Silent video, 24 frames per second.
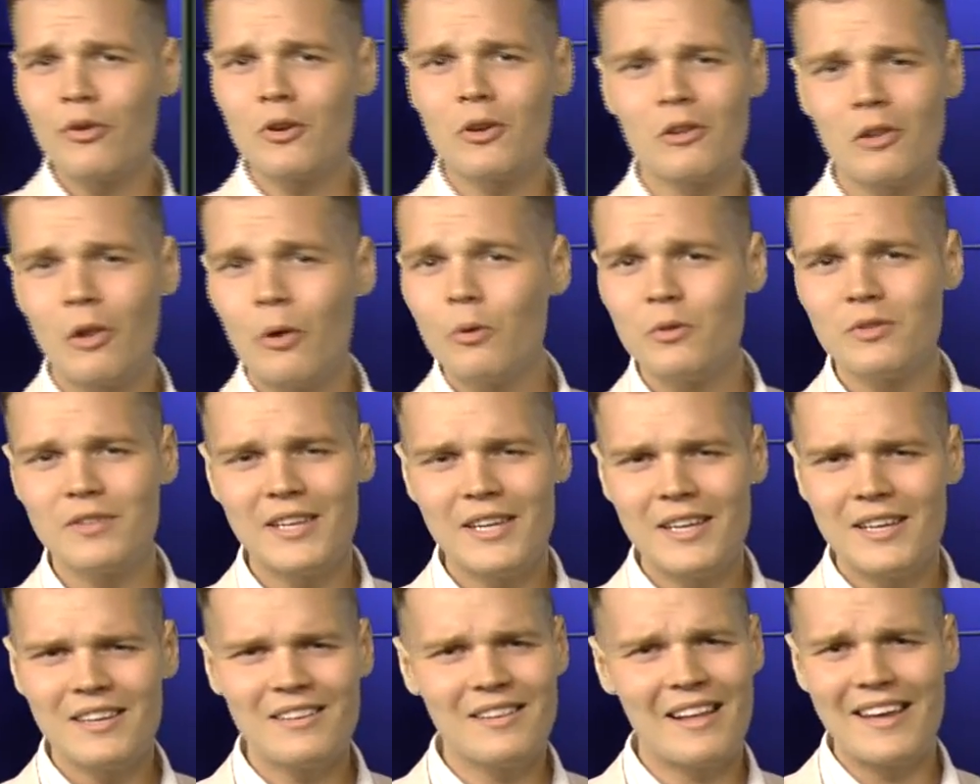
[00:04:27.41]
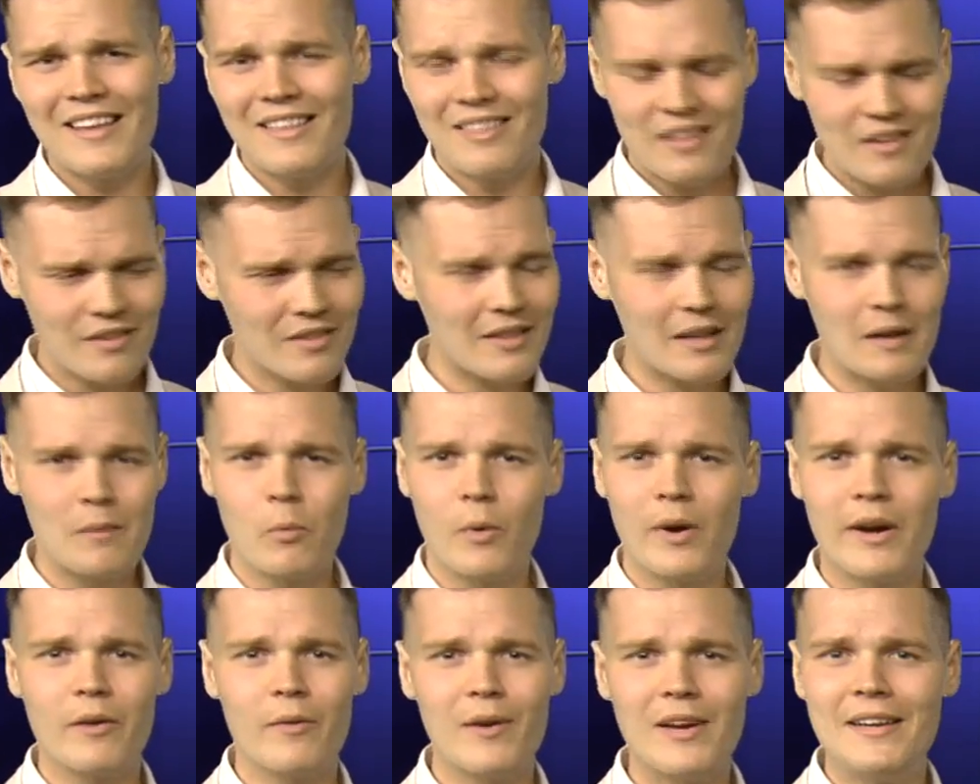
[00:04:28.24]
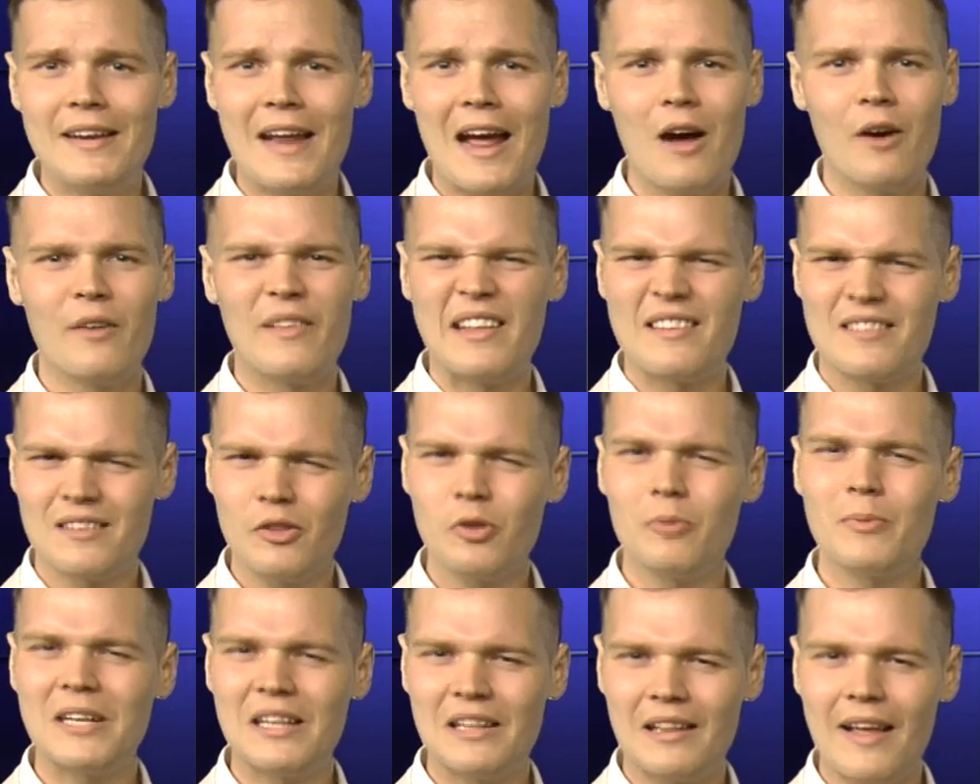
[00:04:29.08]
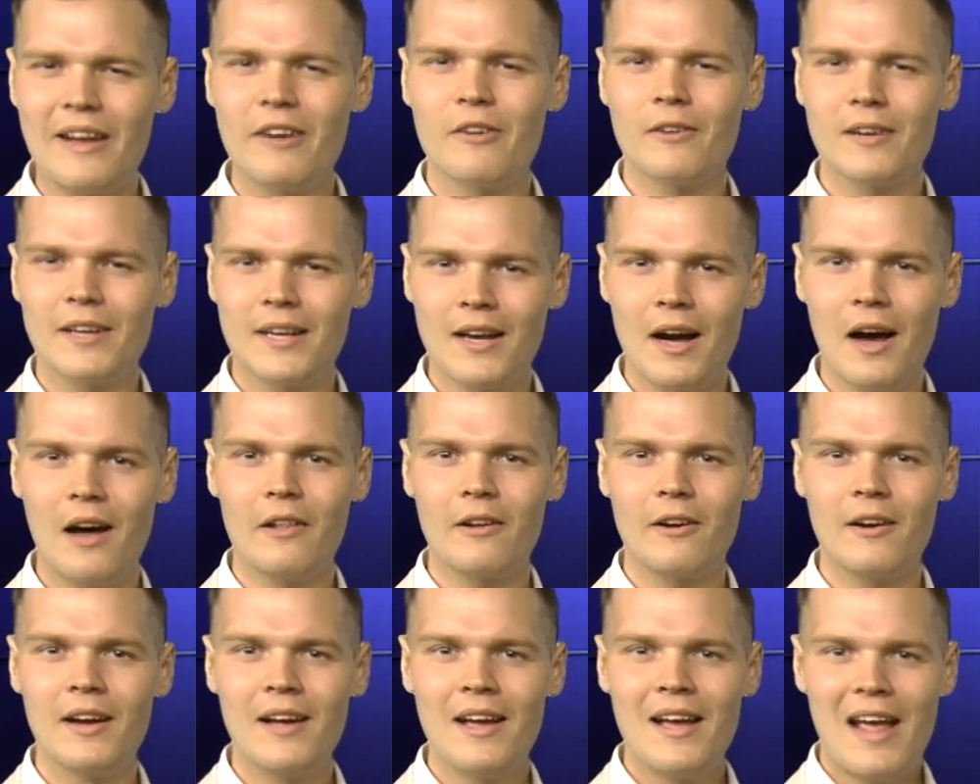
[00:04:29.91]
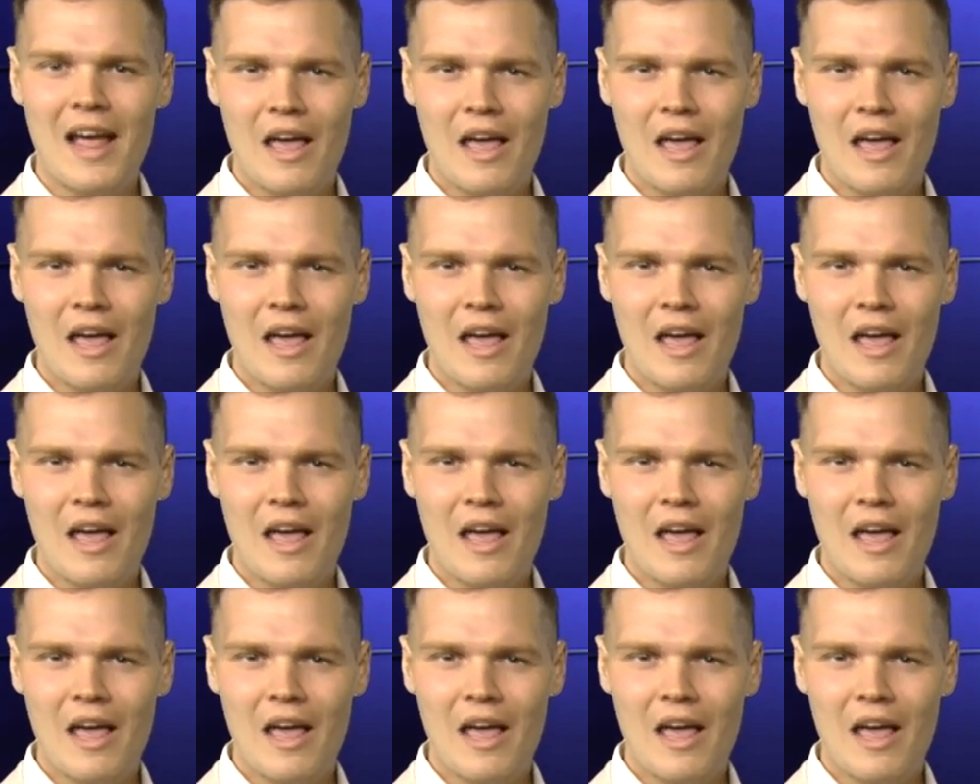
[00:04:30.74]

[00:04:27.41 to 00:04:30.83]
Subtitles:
clothing like this that I'm wearing right now that's a little bit lighter in color,